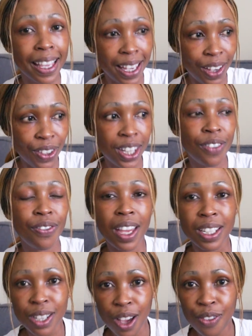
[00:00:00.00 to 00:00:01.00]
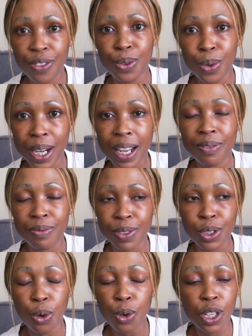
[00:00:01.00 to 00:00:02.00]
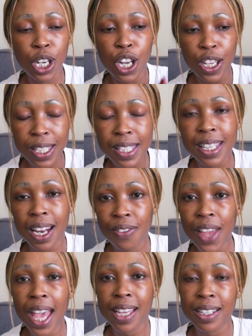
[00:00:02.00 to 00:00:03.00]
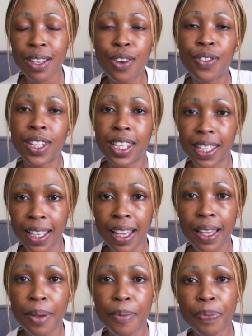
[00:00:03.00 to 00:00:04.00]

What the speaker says: given the fact of what I've, all the losses that I've had over the year.